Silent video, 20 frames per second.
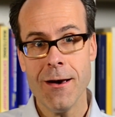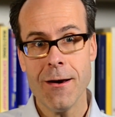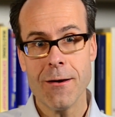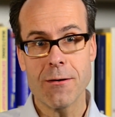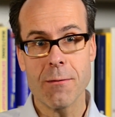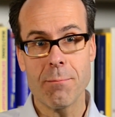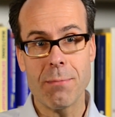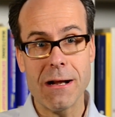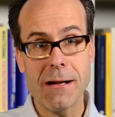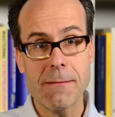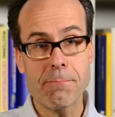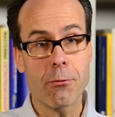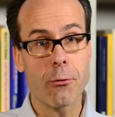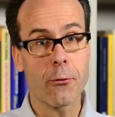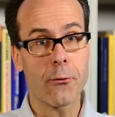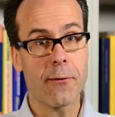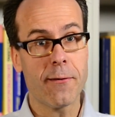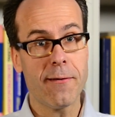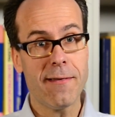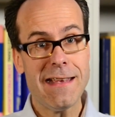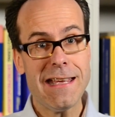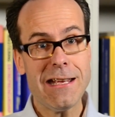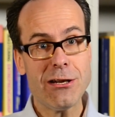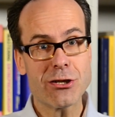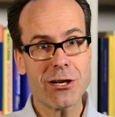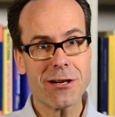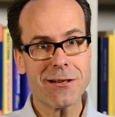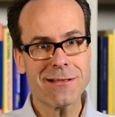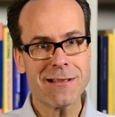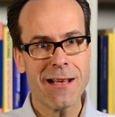to build
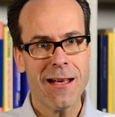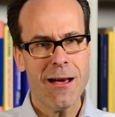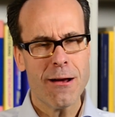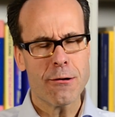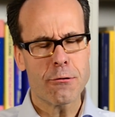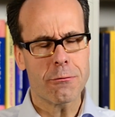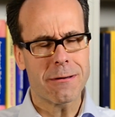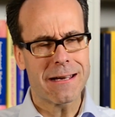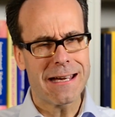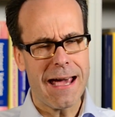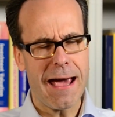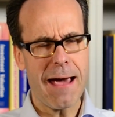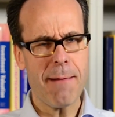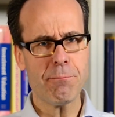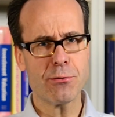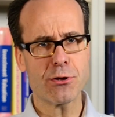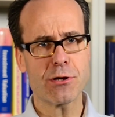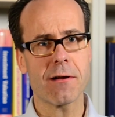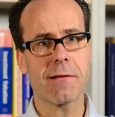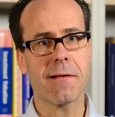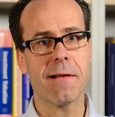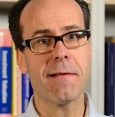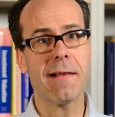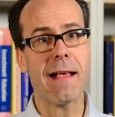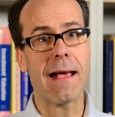procedures to capture these